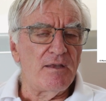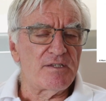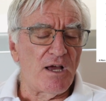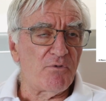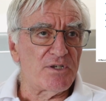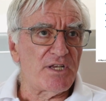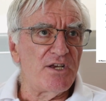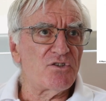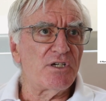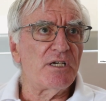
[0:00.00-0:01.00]
Southwest
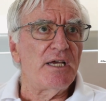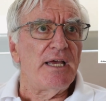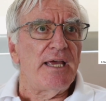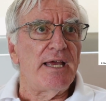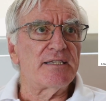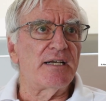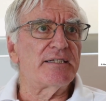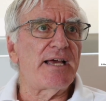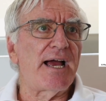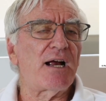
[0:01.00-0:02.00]
Asia. It's an
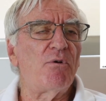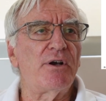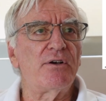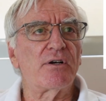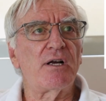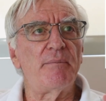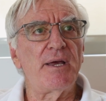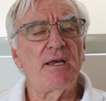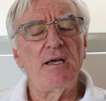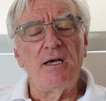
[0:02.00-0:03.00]
attack where you're
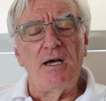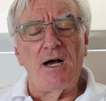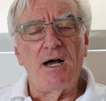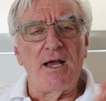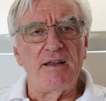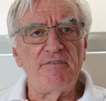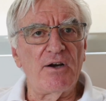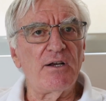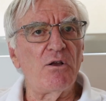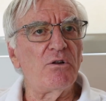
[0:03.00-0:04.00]
coming at
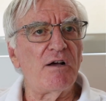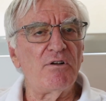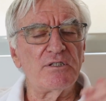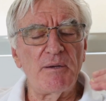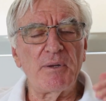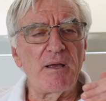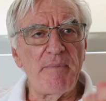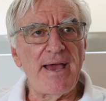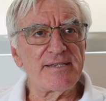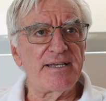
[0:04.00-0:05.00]
very low level, typically
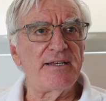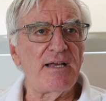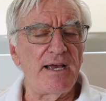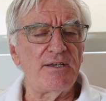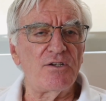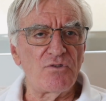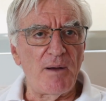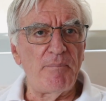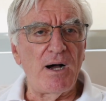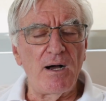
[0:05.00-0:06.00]
masthead height. You
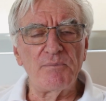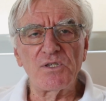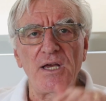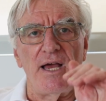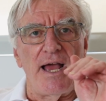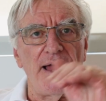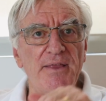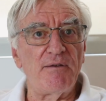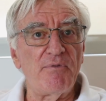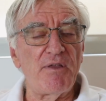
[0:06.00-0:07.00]
drop bombs and
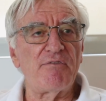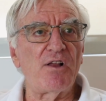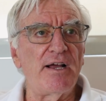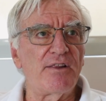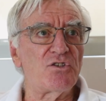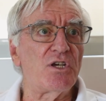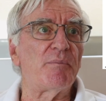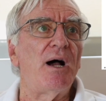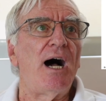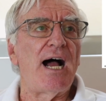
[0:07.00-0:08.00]
they fly into the ship.